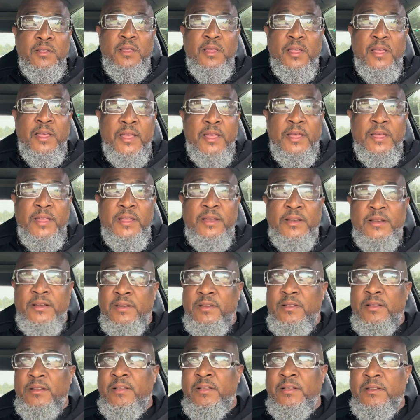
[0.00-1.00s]

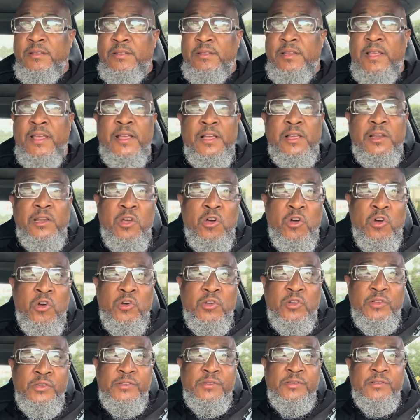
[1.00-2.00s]
and take a
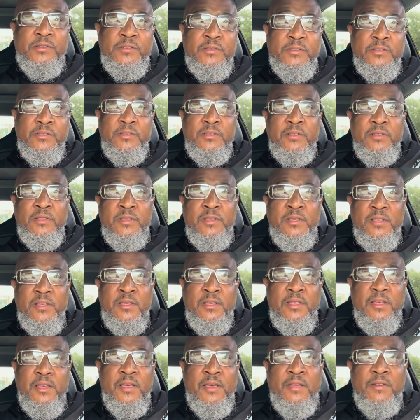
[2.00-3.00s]
loss
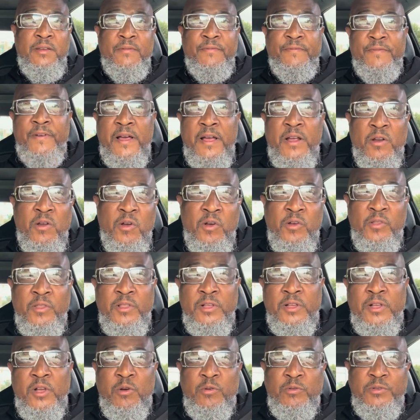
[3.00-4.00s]
and fire all the
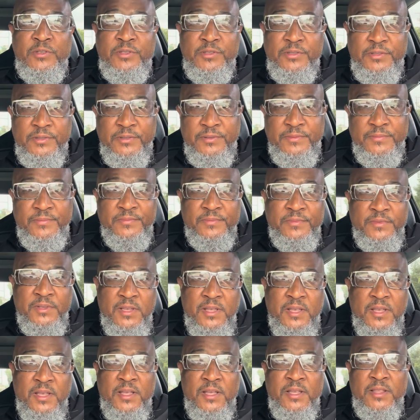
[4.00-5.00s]
coaches.
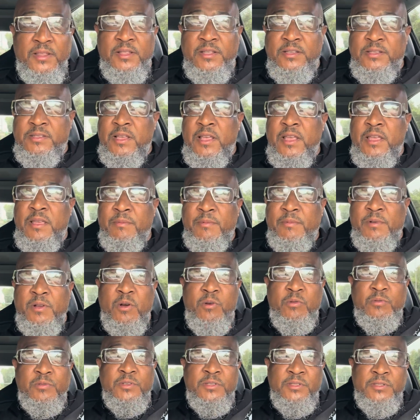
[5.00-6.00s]
The same
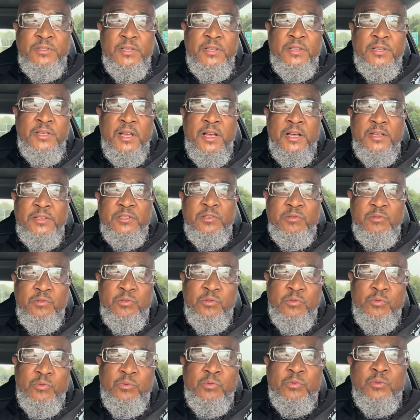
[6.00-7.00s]
coaches that got you to
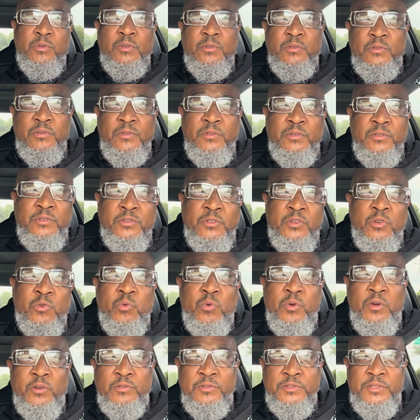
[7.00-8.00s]
your
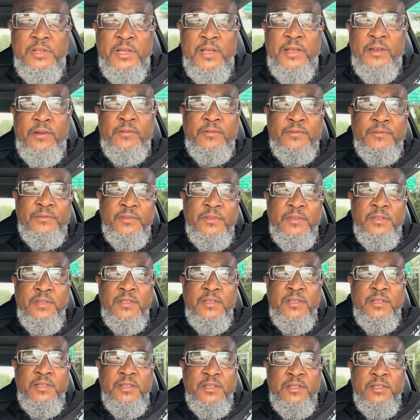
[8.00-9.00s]
world title.
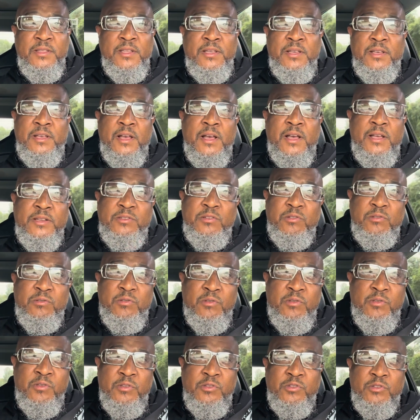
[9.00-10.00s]
They got you
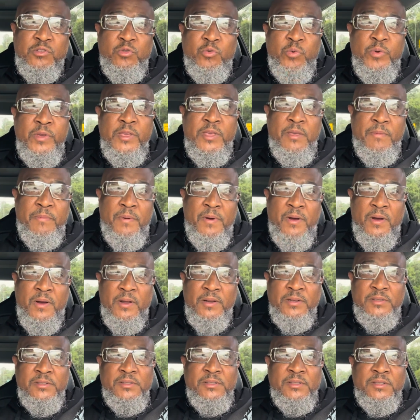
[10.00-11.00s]
through your squeaky
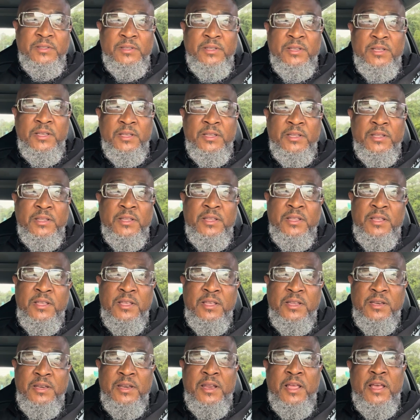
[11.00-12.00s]
parts.
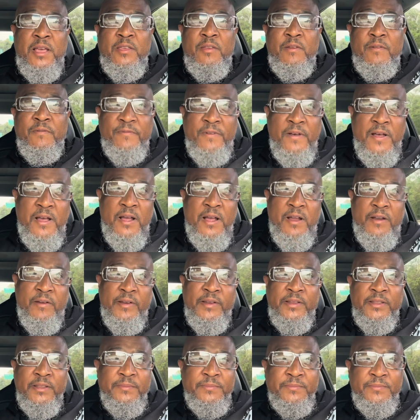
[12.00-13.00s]
Now you're
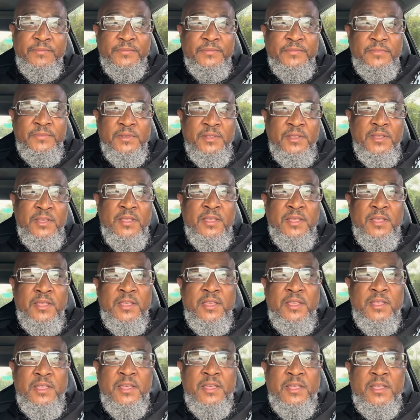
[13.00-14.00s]
firing
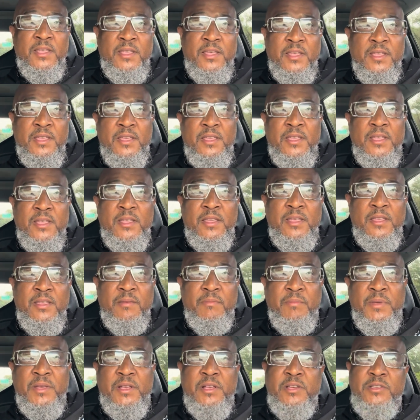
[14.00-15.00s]
them
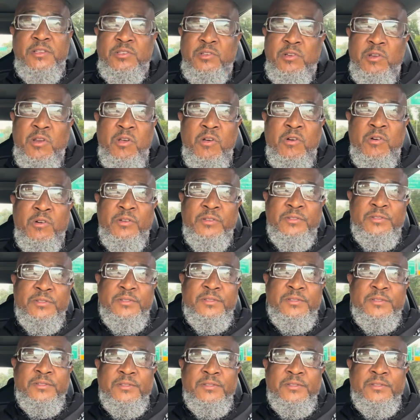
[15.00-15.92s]
because you lost.